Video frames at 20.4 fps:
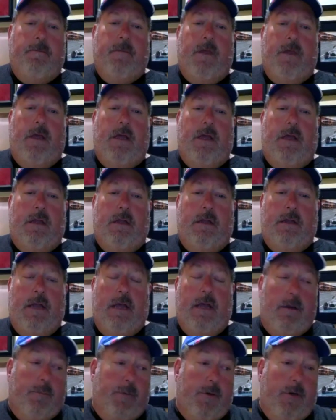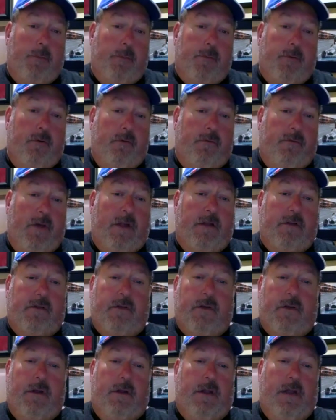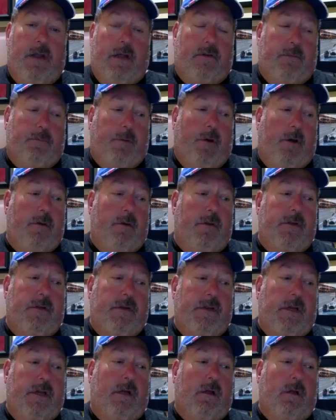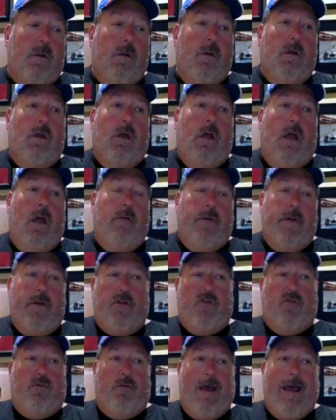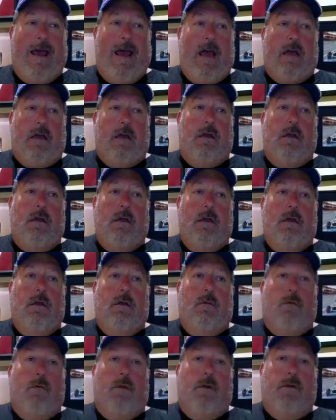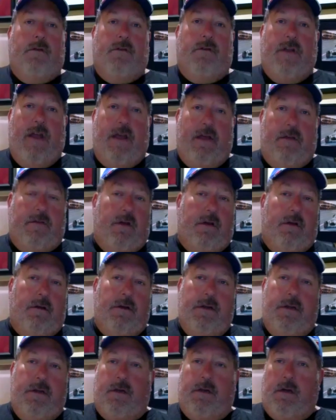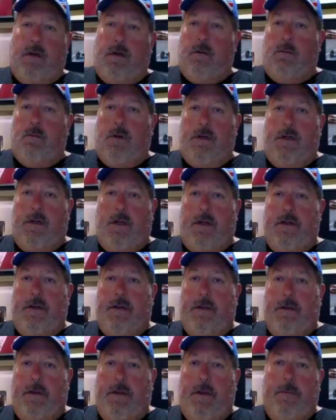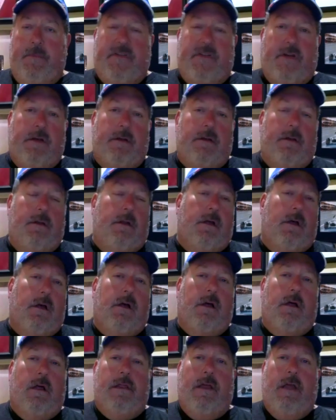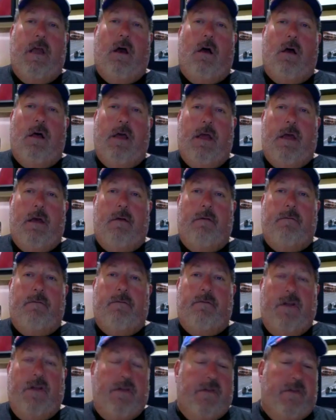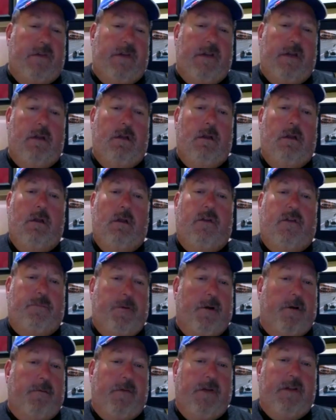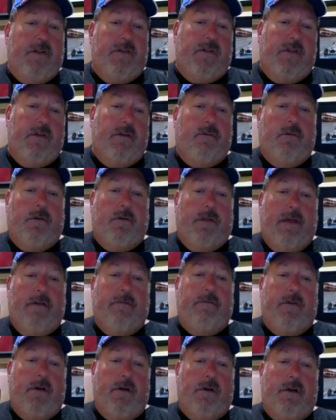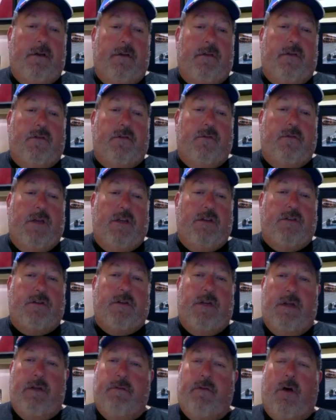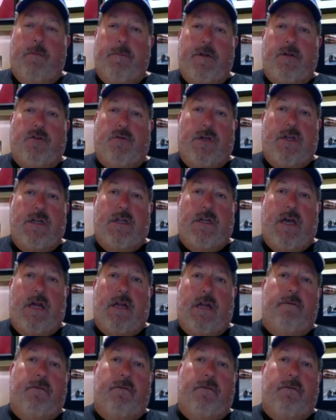And they had to put up a new fence, and that's part of the deal. Every track, whether it's NASCAR, IndyCar, or whatnot, IMSA, they all have fencing, spare fencing for that very situation. They've all been trained on it.